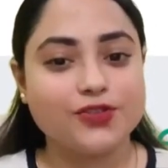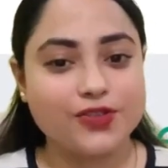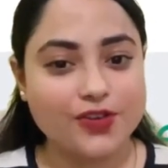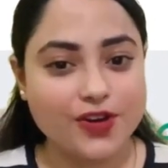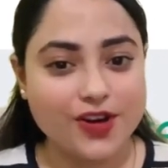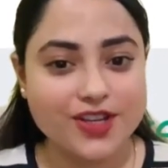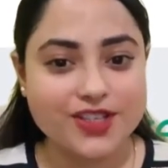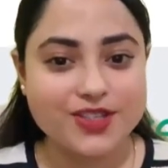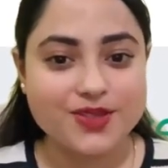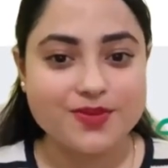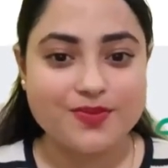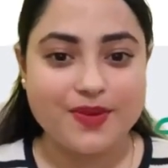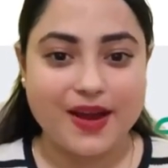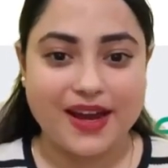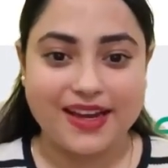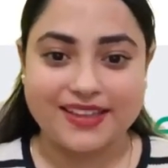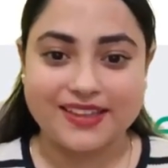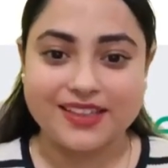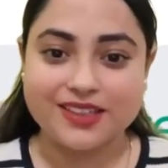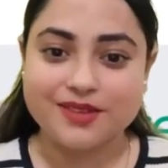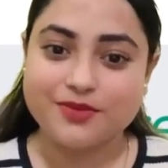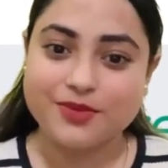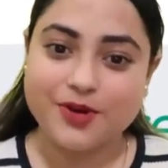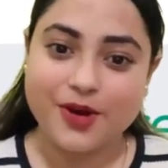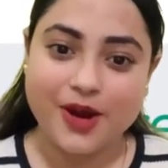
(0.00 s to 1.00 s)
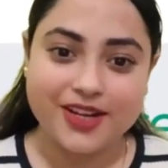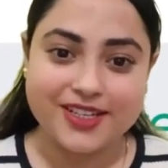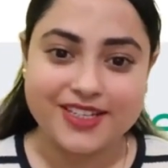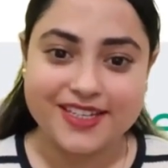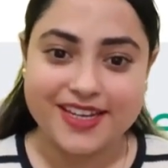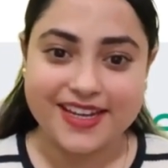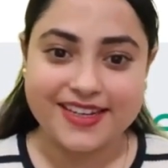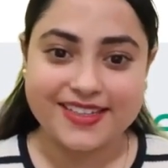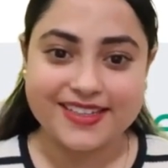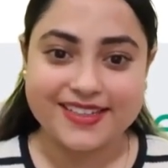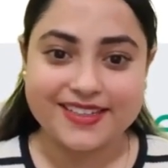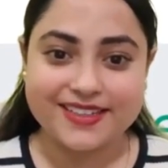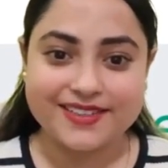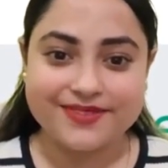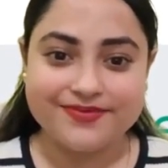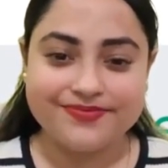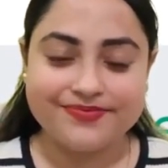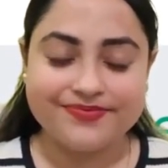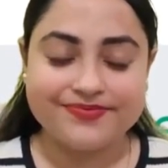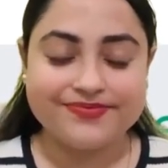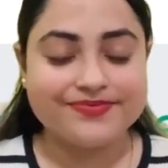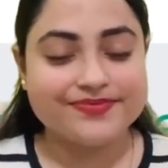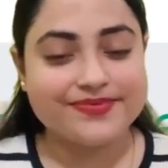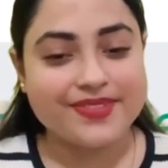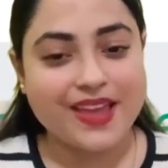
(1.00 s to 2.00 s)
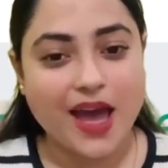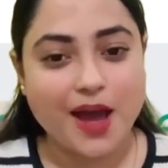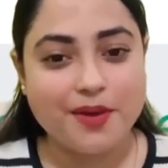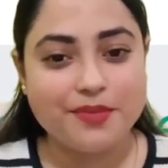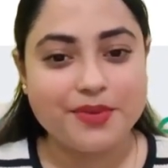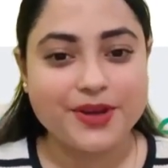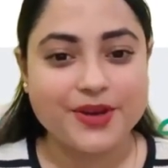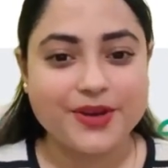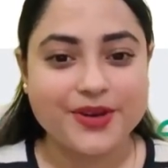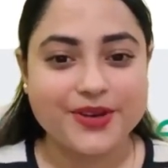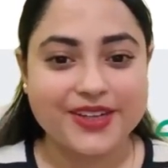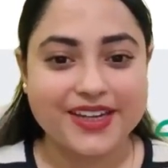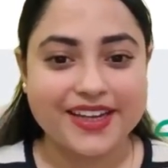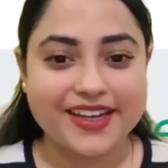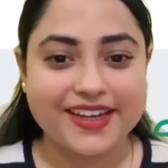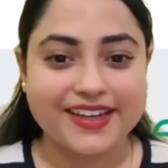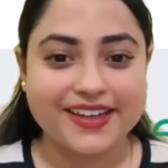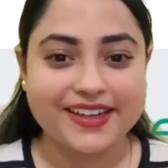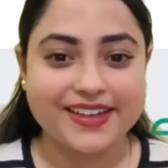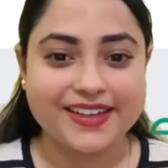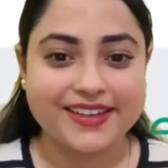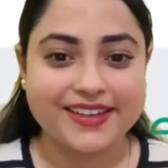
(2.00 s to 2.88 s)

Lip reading: first Python project. Happy coding!